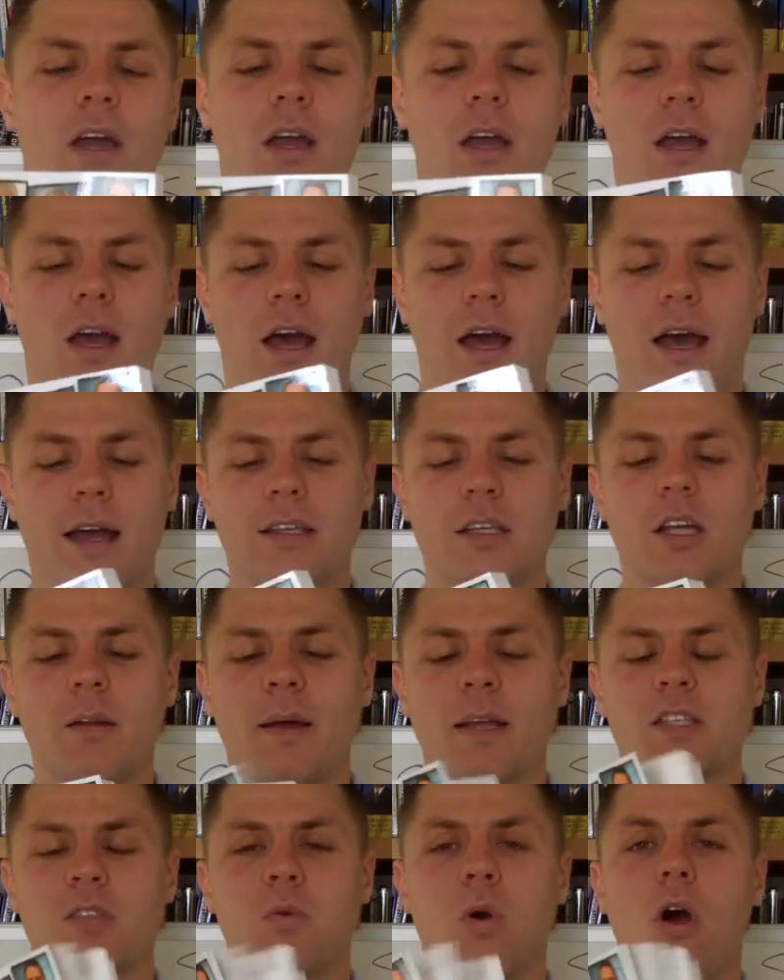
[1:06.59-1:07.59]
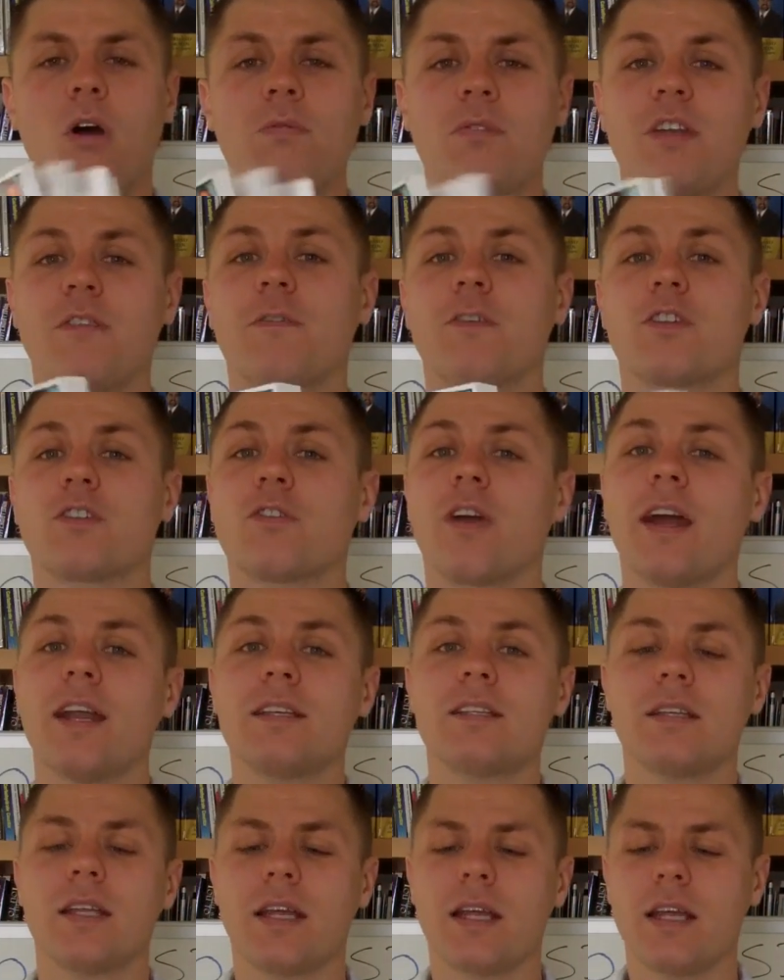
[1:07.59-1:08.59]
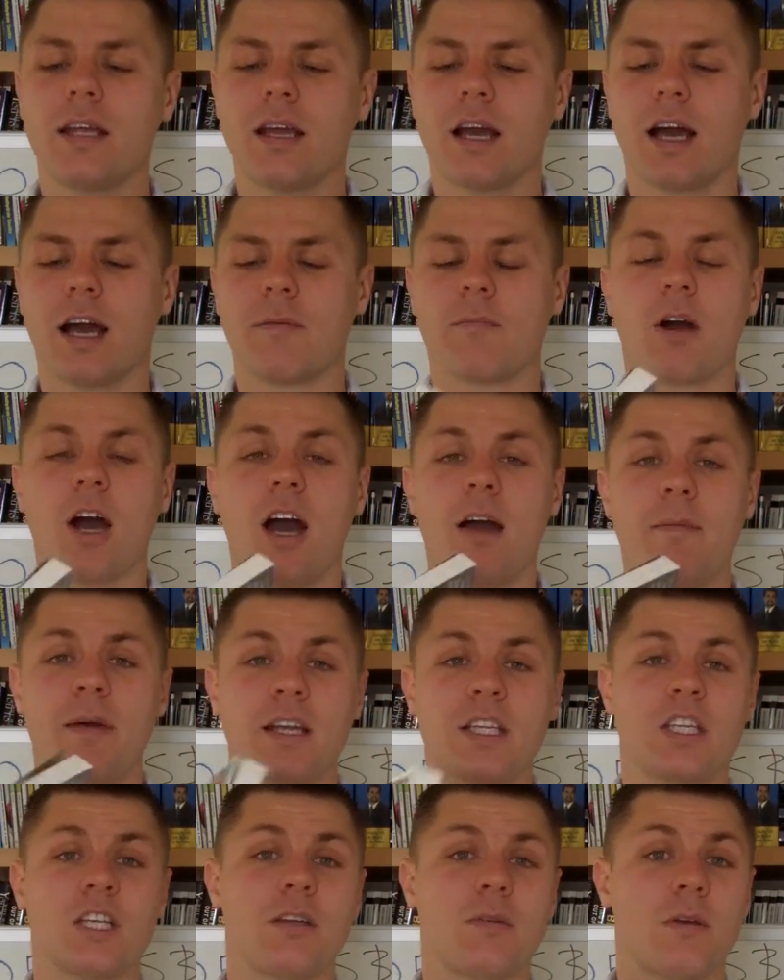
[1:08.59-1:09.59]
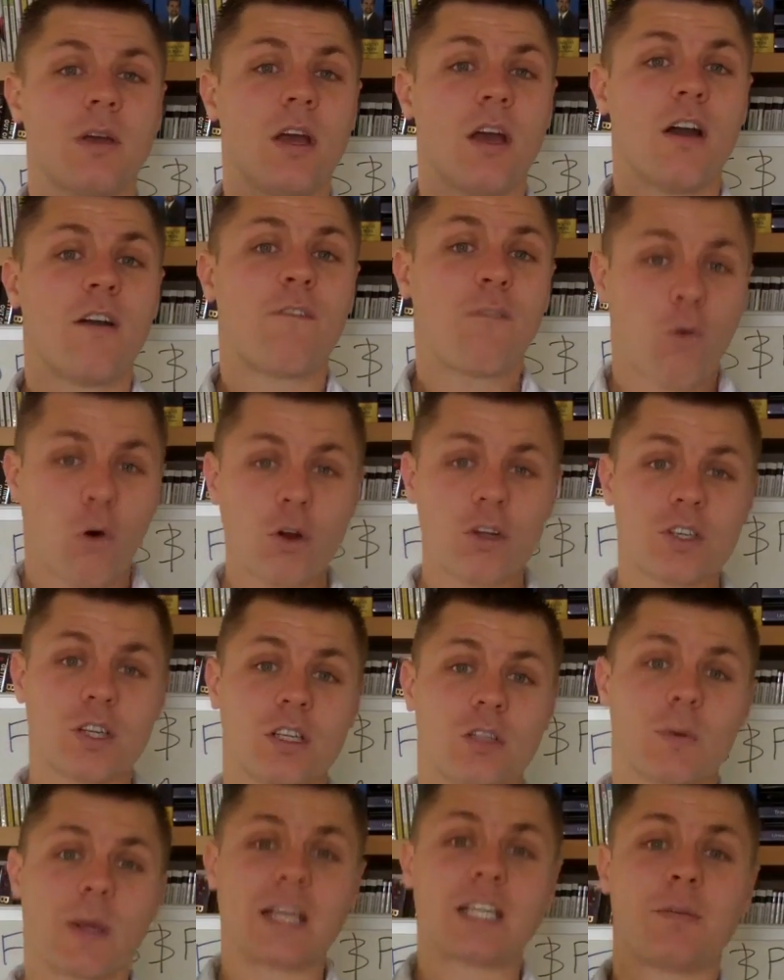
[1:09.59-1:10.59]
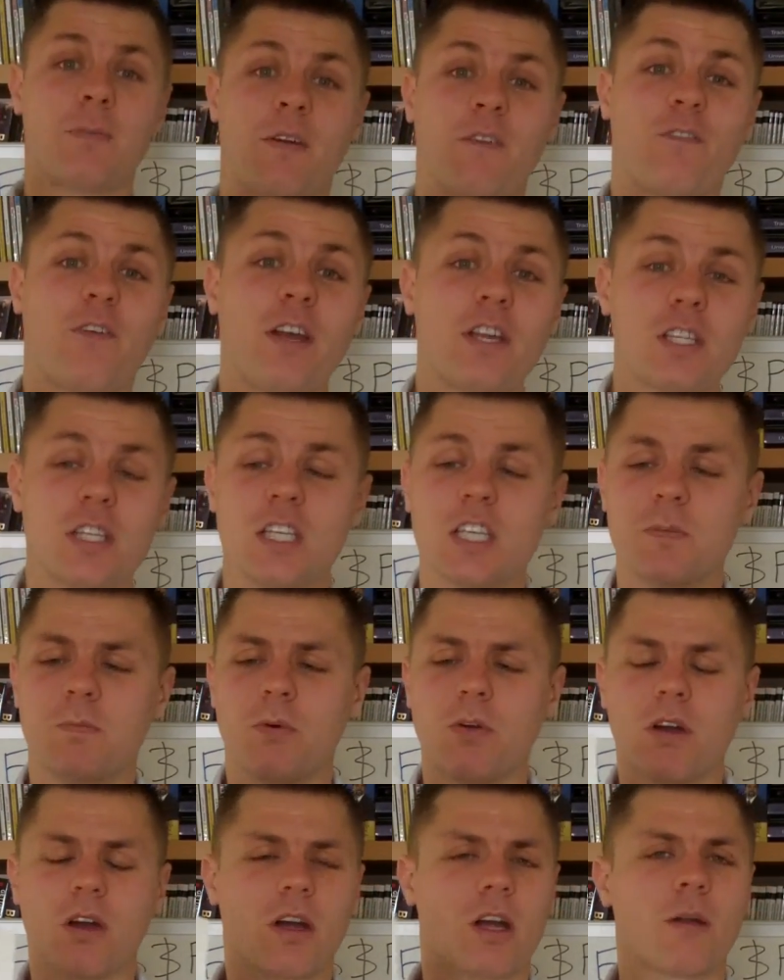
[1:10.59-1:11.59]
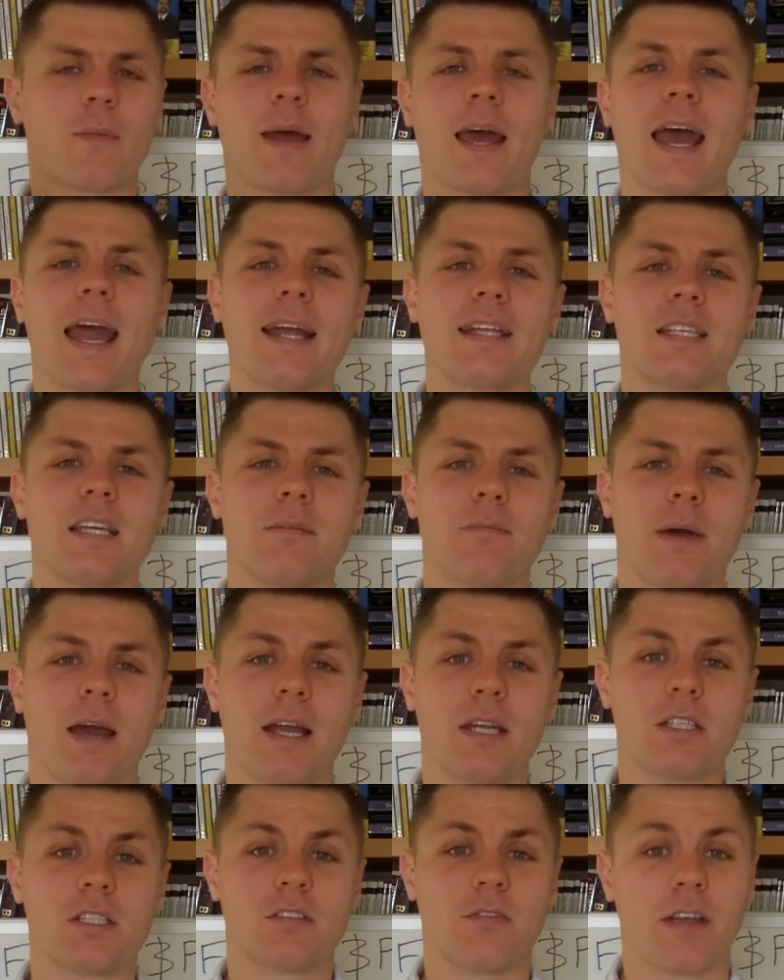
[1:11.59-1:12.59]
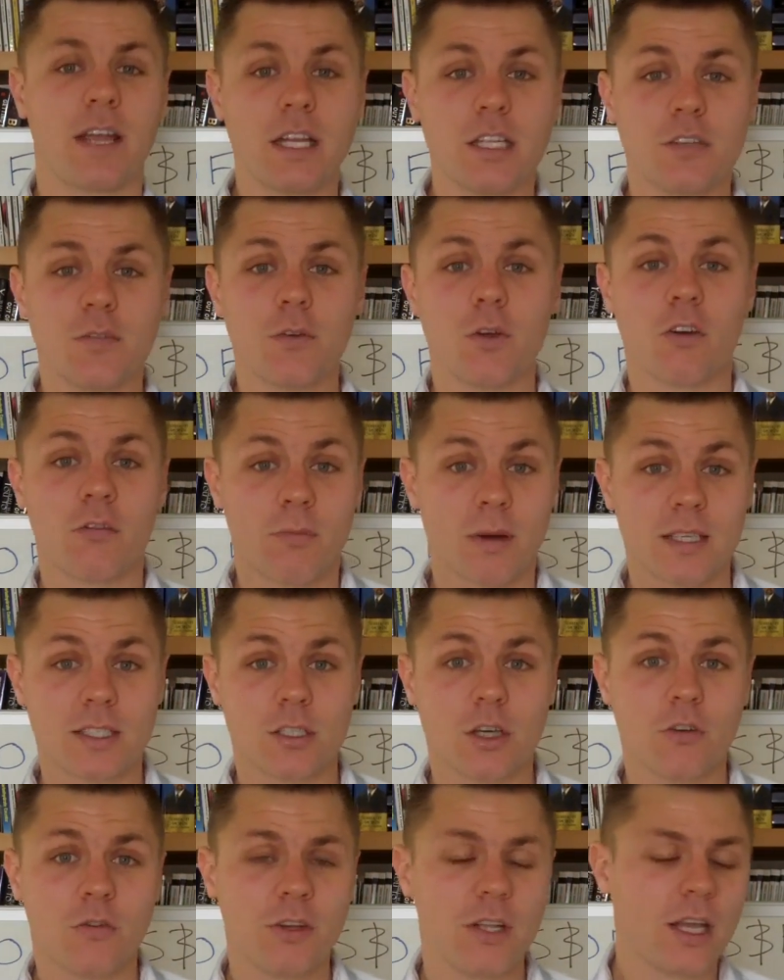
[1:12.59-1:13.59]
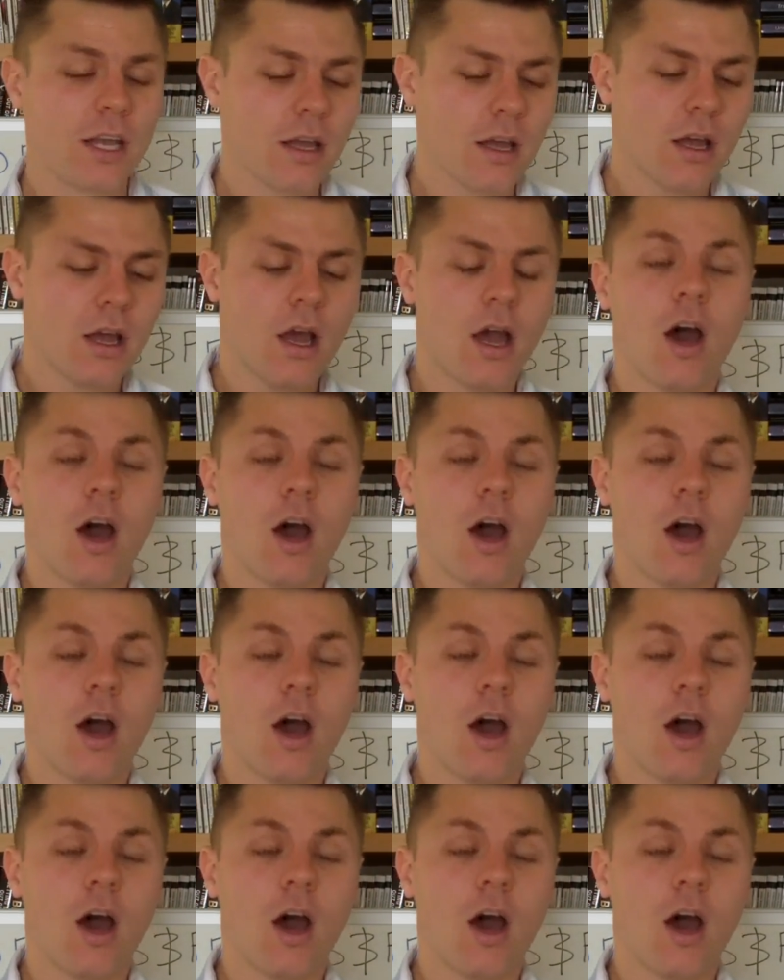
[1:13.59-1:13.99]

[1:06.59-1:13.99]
It's got about 12 different traders in here. I'm actually fortunate to actually be featured in this book. I've got about 18 pages of interview of myself in there.